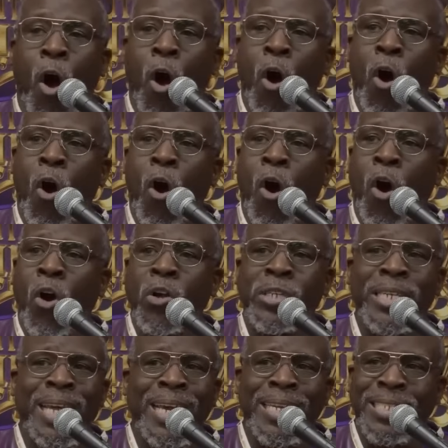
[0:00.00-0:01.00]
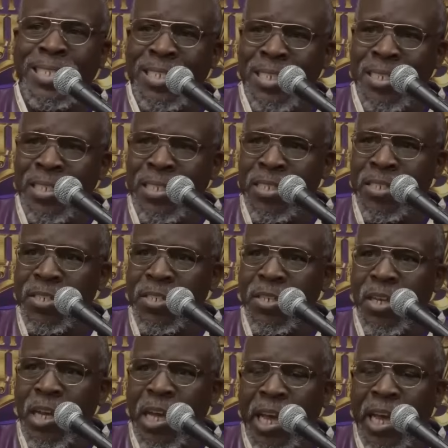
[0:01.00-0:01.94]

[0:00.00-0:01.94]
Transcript: All nations.